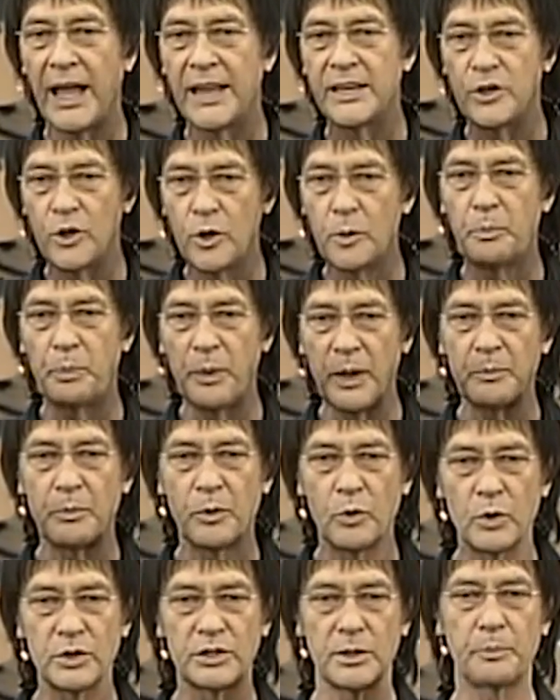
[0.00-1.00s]
and you
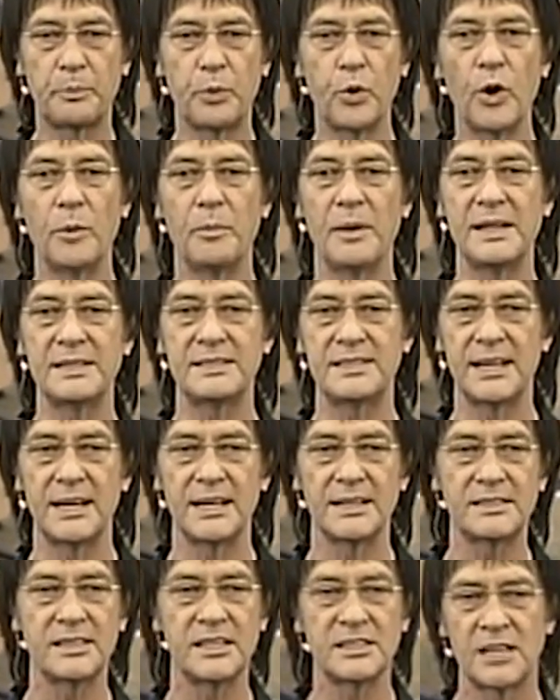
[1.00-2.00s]
people with the poor
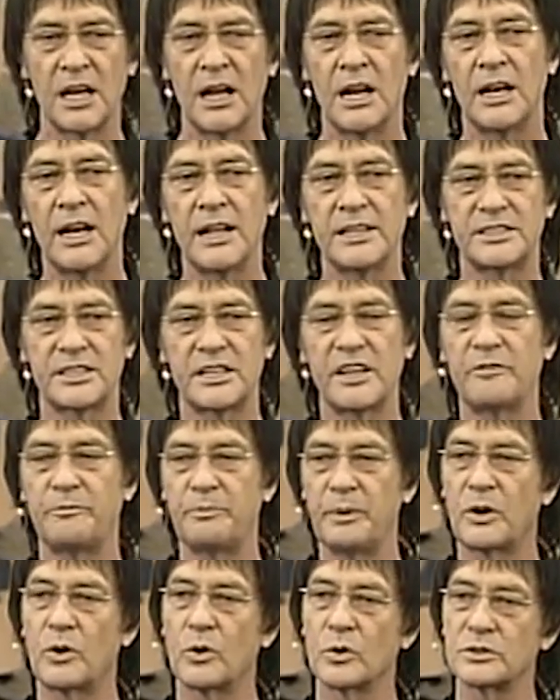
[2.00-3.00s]
mentality is, let's
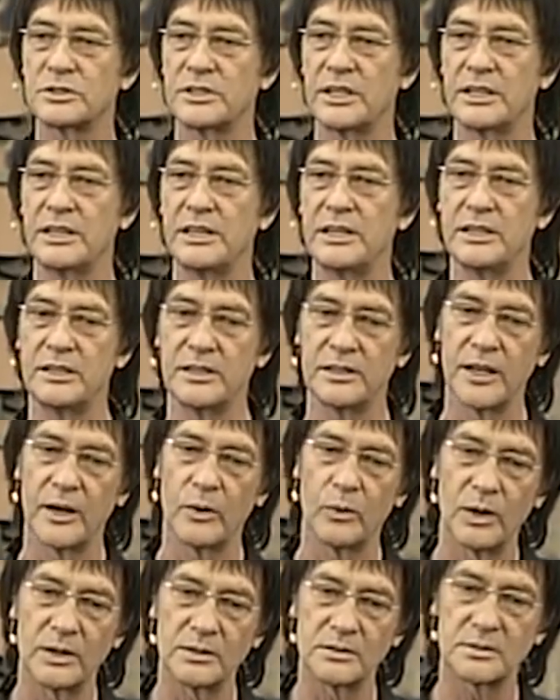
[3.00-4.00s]
give because they need and
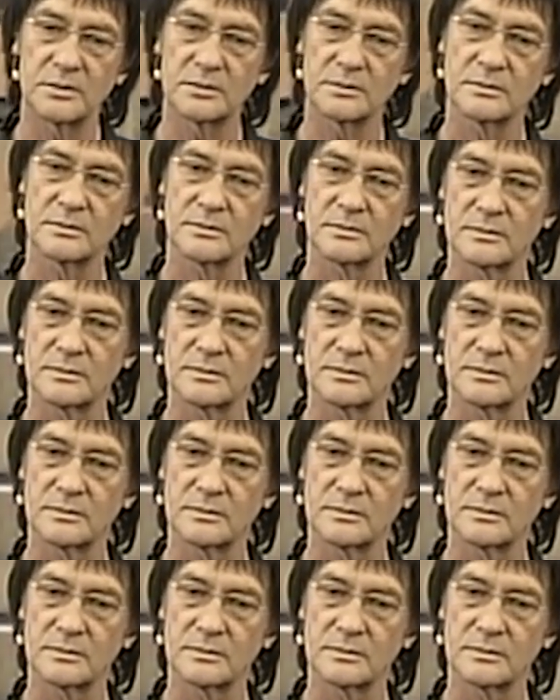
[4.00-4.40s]
they want.